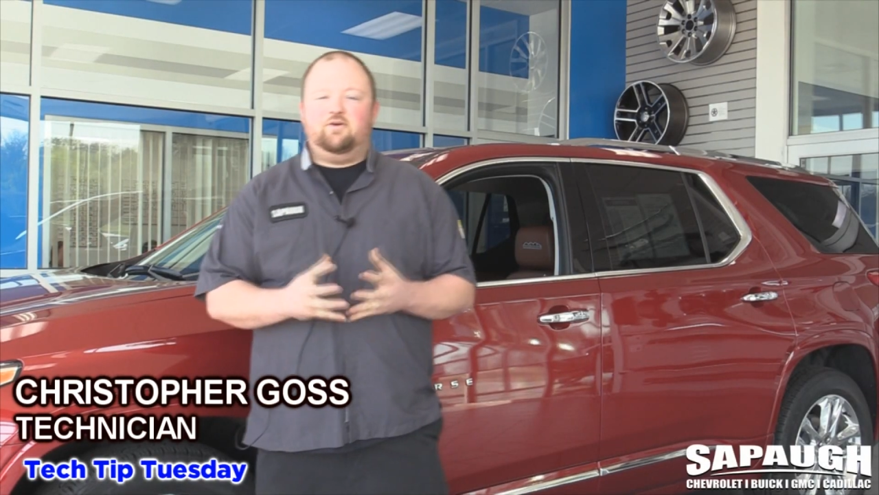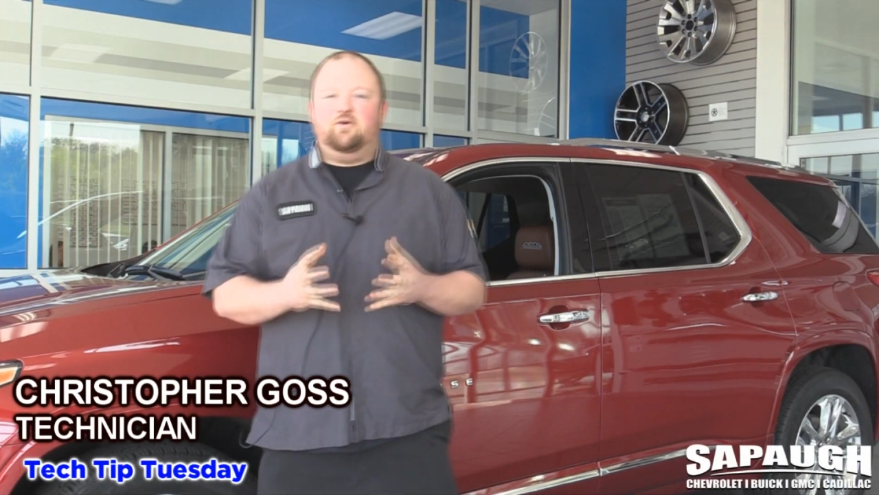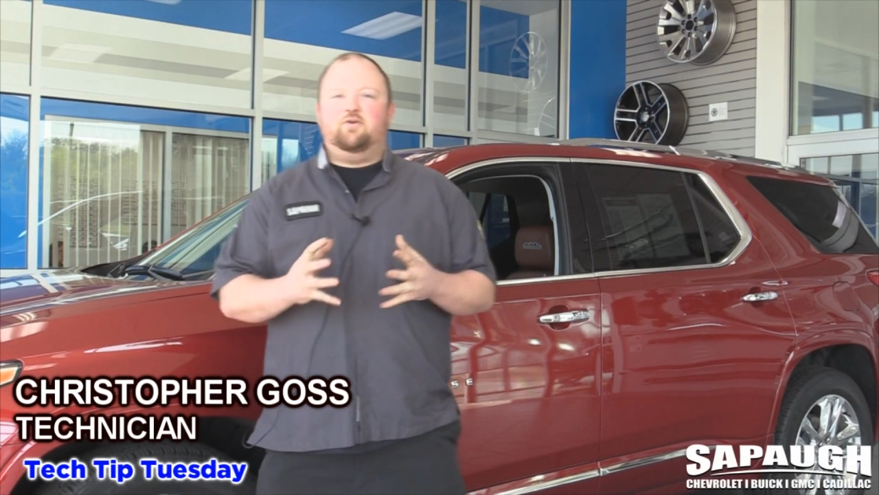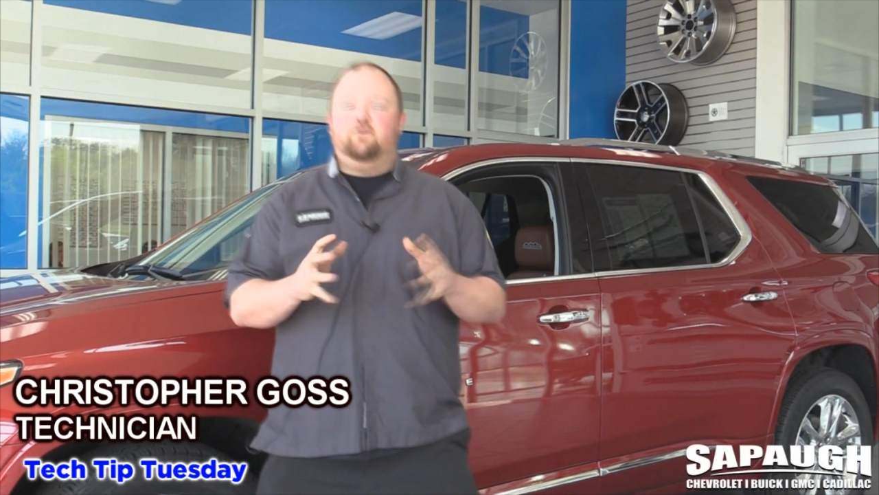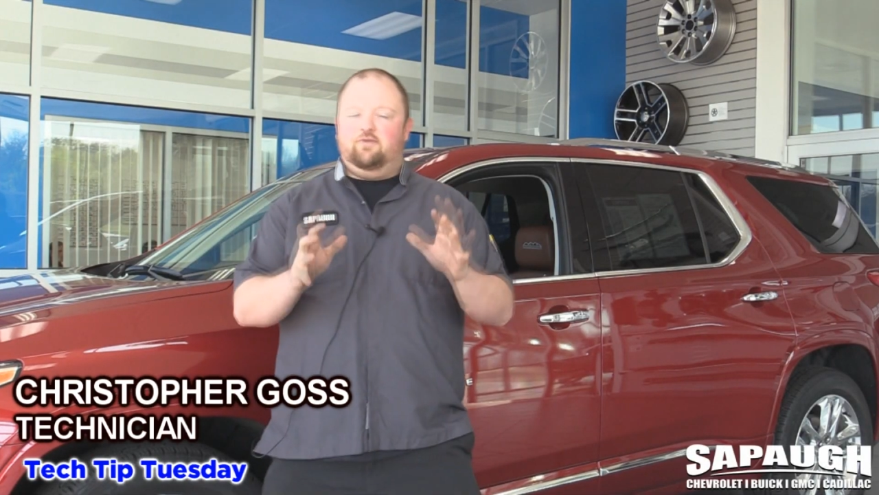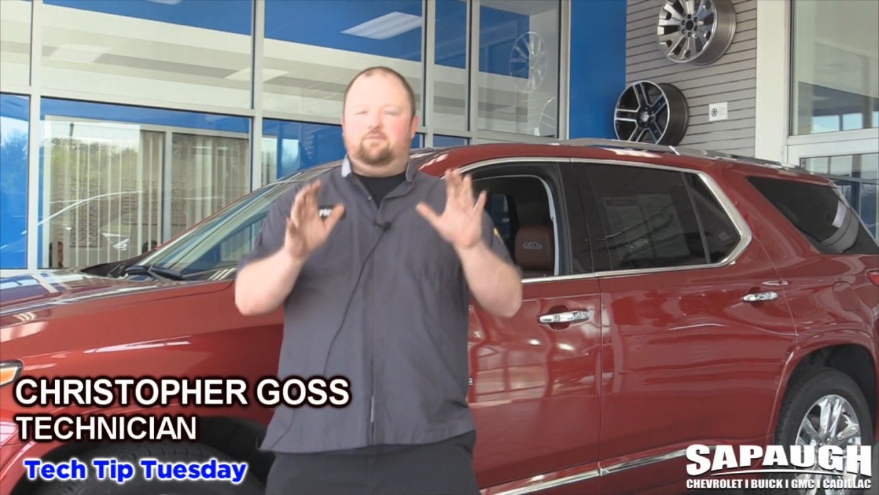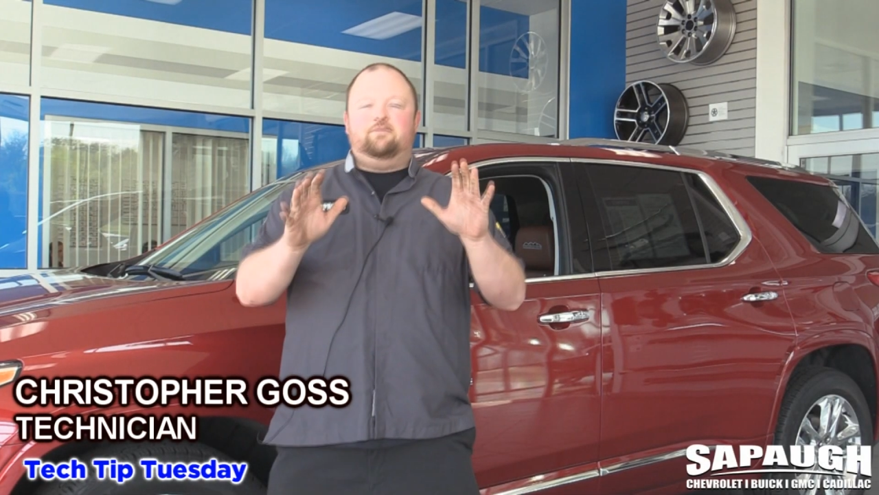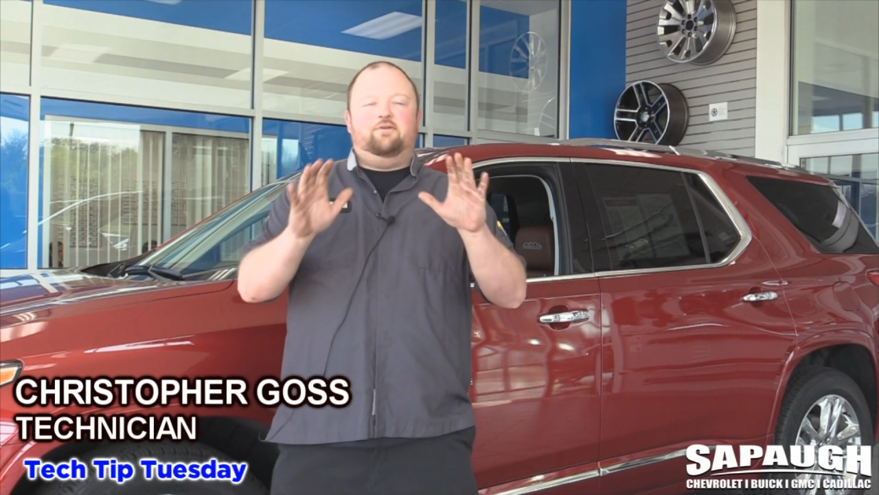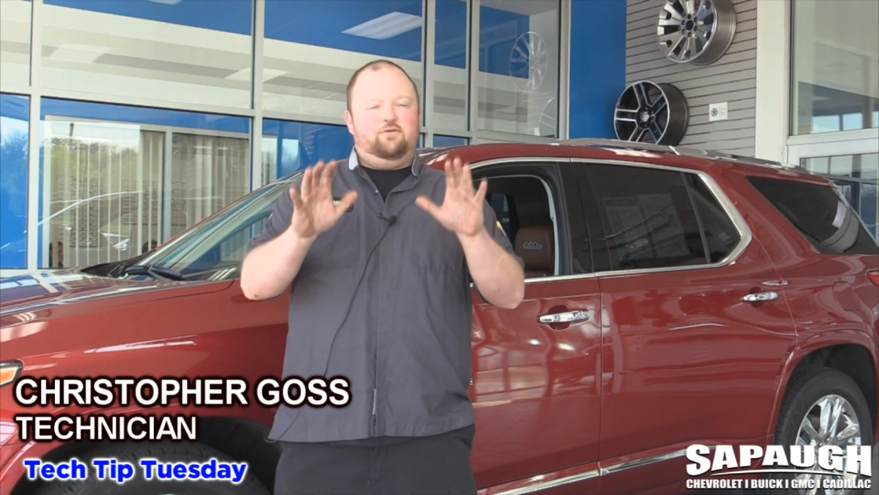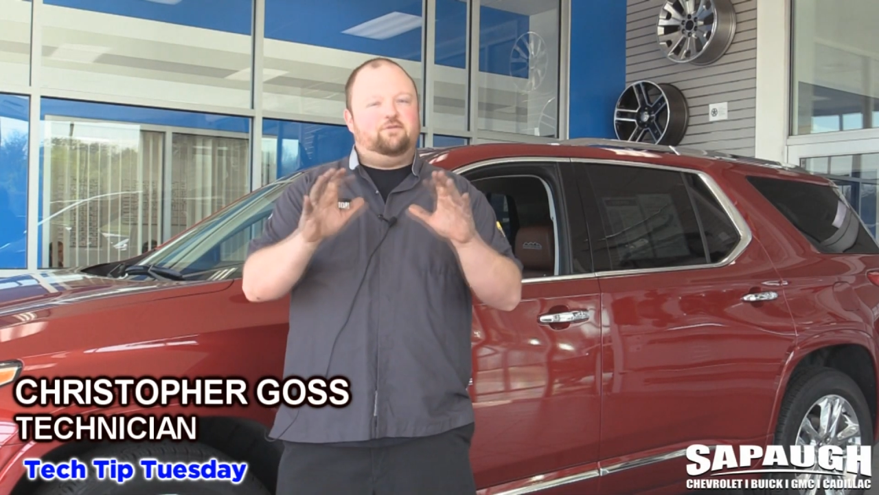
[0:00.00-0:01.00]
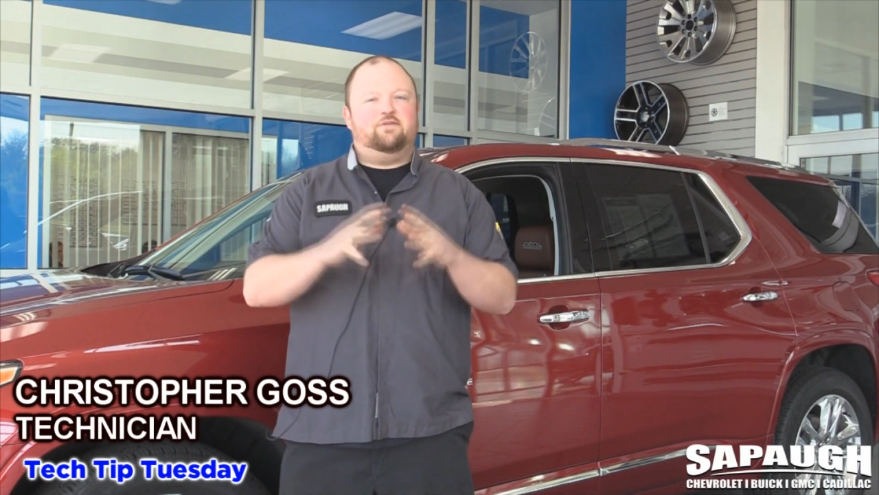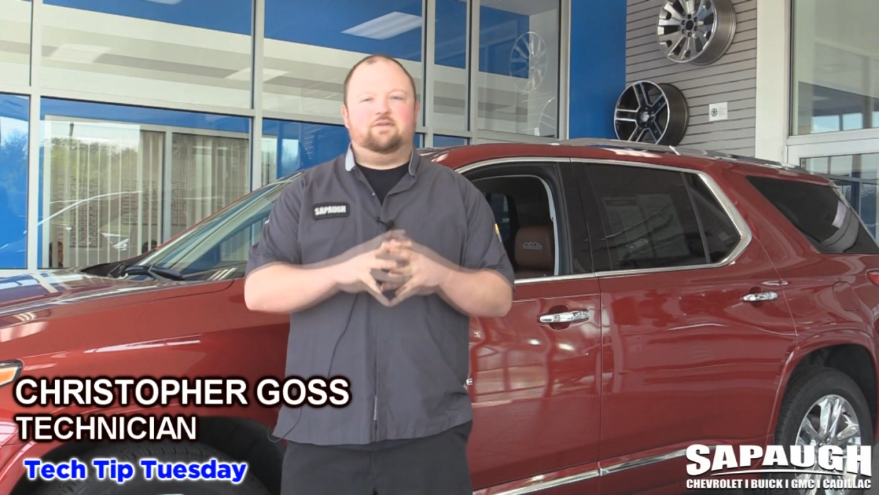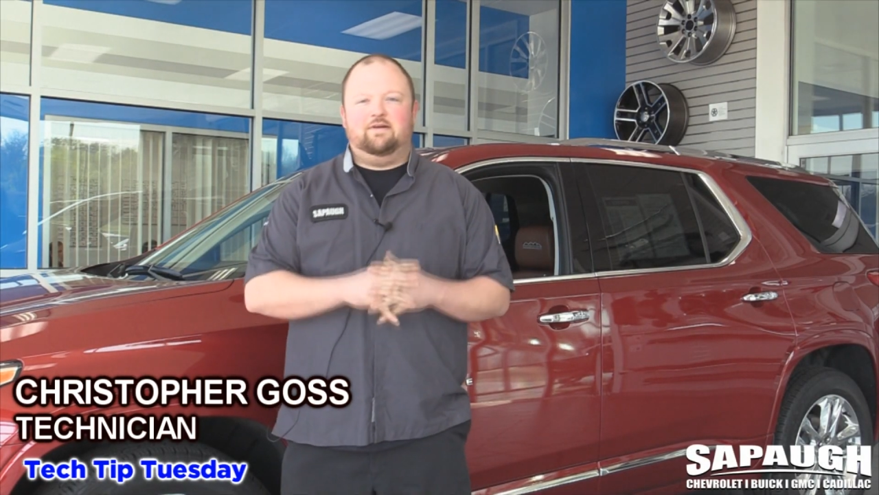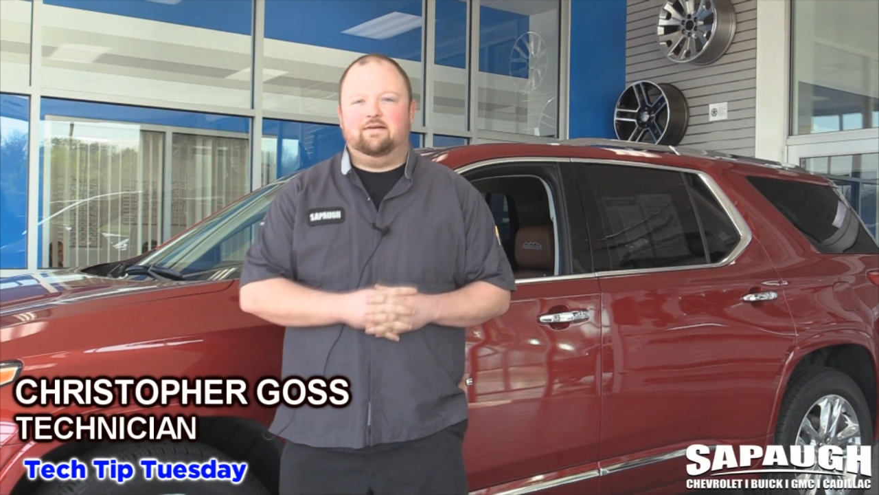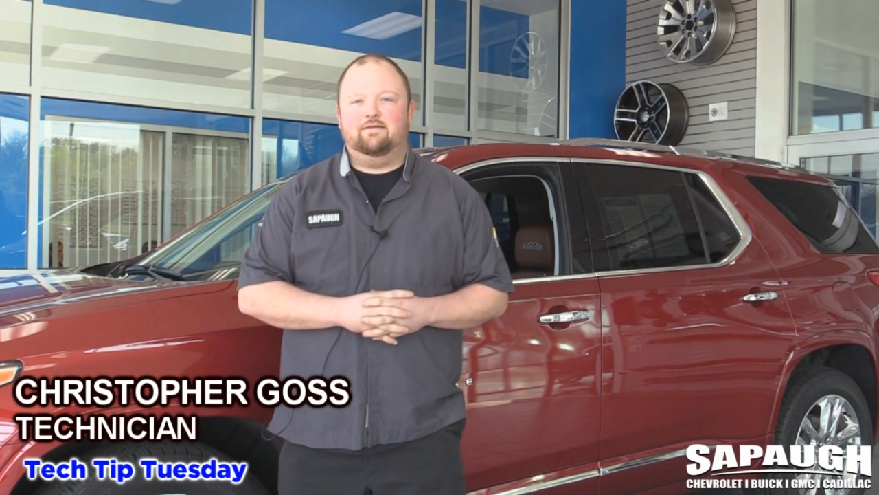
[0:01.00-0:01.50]
I know you're used to
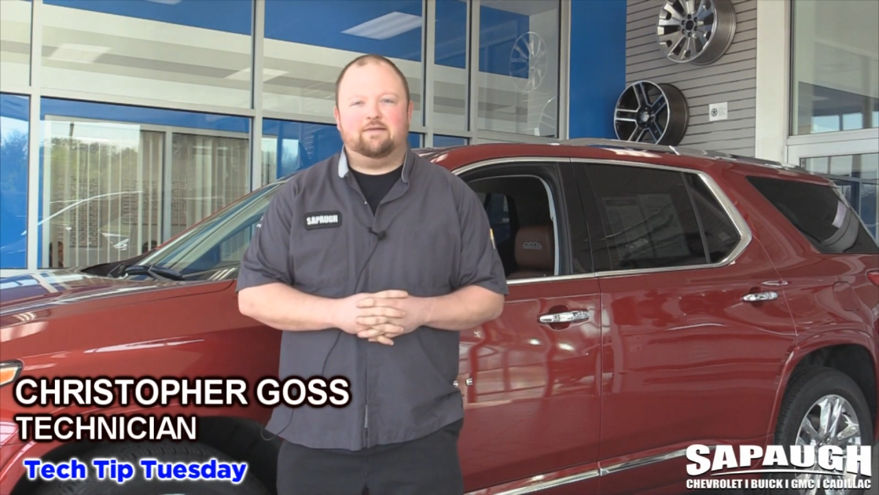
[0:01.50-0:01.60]
seeing